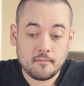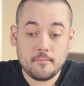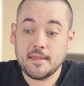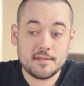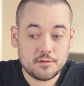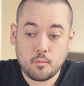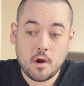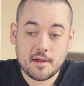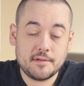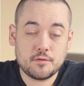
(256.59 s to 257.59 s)
because you're
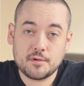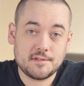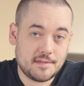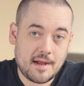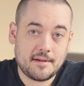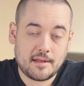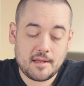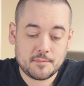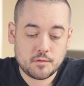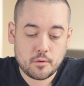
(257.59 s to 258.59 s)
walking towards the 9 of
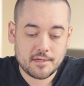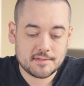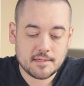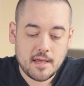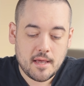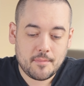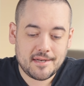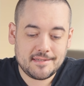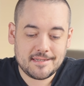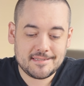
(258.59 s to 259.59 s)
Cups, Taurus, but
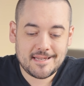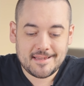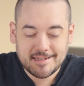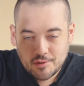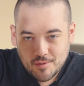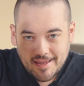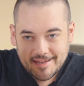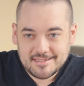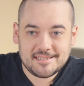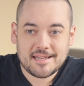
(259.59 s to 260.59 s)
it does say like don't
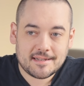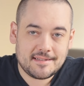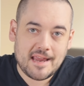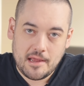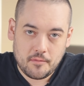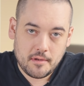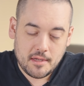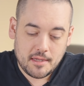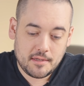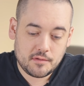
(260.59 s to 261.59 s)
get sucked down
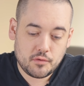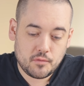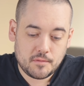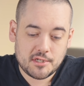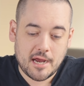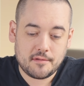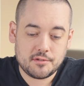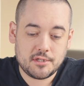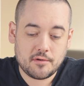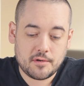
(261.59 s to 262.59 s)
into
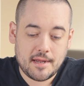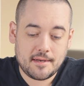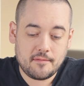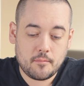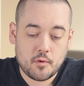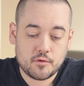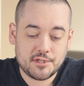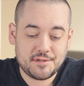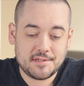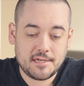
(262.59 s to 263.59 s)
challenging or negative
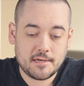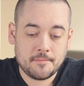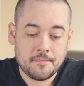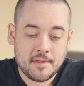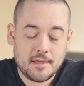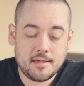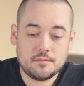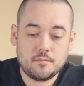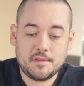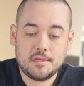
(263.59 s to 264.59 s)
emotions here.
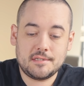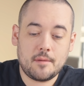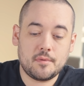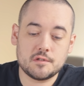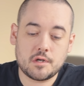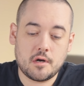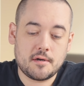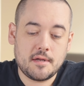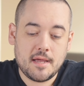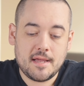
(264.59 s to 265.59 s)
And with the temperance
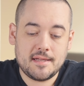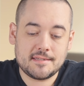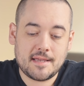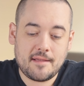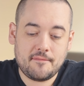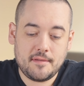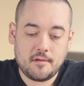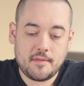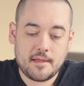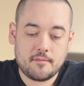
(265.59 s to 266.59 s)
card, it's like I
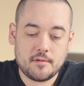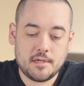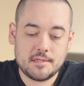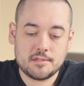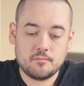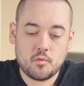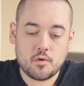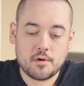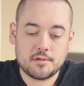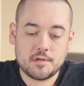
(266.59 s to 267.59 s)
feel that it's
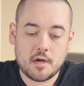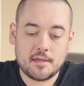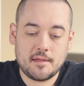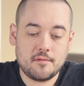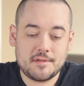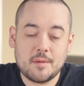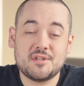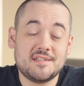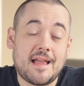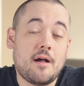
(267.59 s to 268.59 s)
more talking, you know,
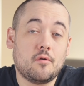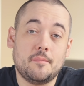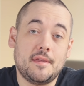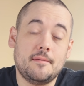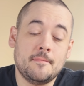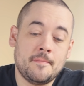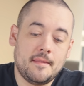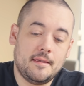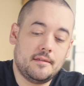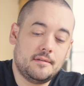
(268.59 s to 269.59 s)
temperance is alchemy,
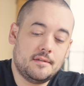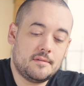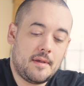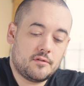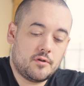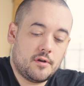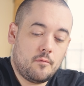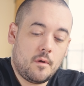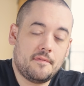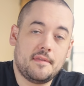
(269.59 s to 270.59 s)
and it's about turning
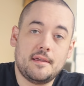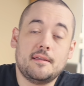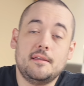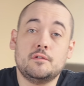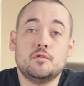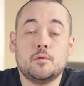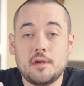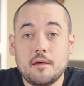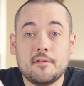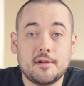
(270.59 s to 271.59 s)
one thing into
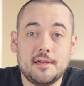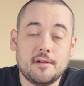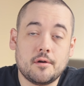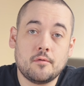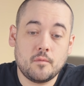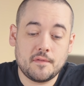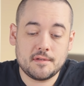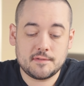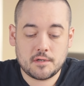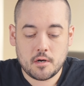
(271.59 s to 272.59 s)
another here with
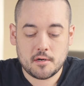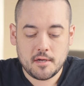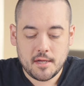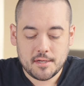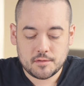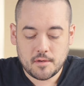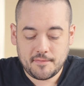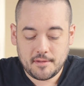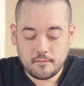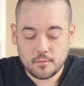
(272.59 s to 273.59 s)
this card. So I
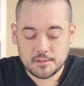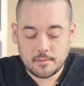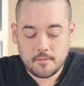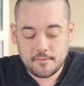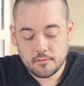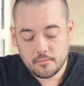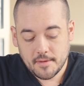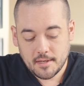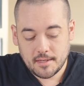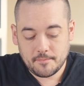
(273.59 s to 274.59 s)
feel for some of you,
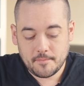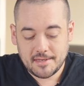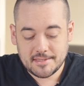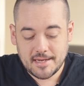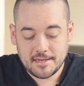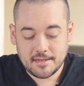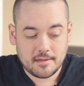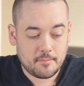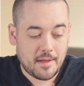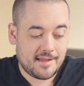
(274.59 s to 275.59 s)
maintaining
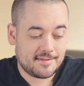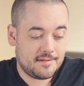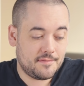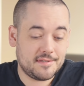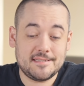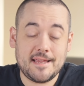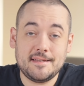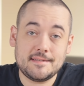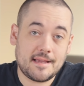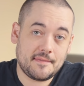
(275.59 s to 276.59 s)
a positive
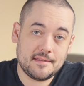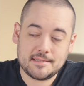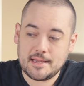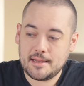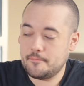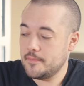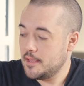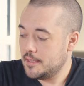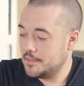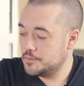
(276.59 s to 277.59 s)
state at this time
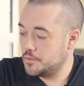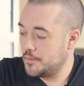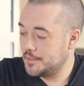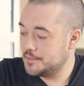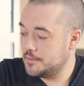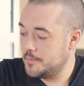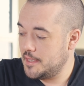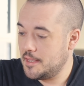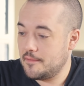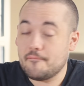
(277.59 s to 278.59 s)
is going to
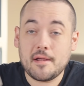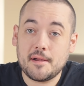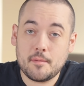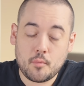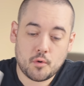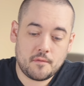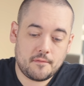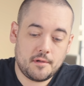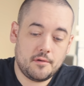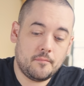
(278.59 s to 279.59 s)
be very important
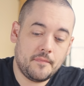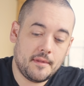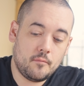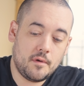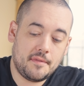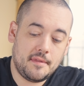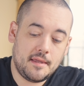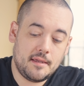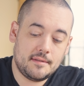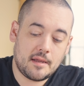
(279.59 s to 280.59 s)
for you with
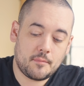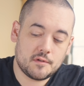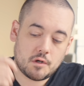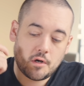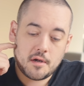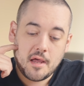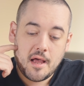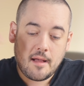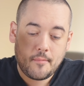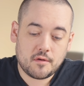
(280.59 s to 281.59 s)
the temperance card.
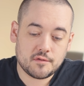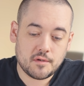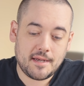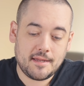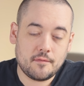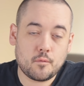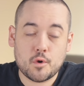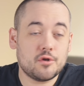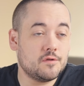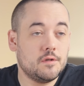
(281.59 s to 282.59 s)
I'm also getting the
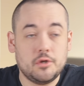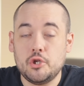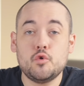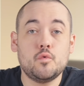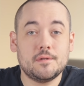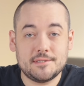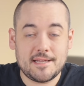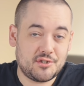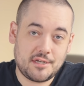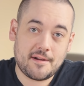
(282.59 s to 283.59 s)
words new
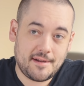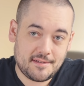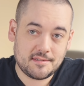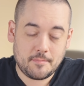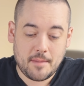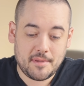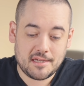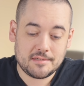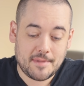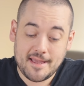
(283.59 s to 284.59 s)
Sagittarius popping
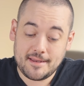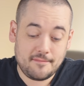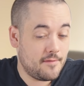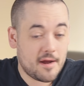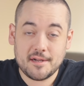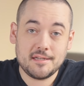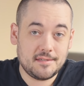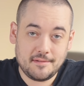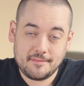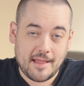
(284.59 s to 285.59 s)
into my head very
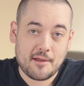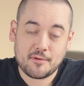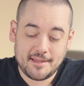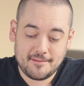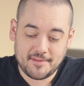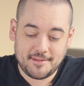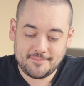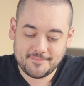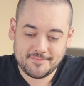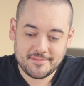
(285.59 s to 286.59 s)
loudly.
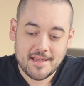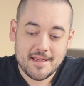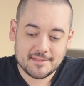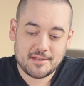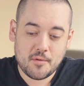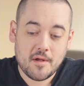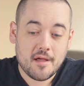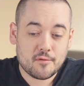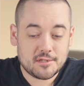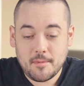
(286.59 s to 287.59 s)
So
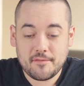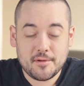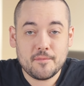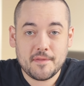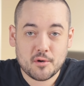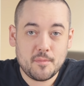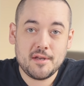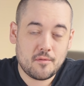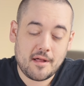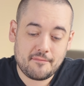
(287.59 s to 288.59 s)
for some of you, there could be
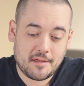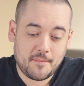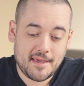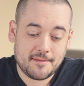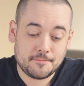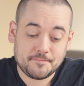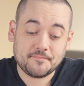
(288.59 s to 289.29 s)
new love coming in.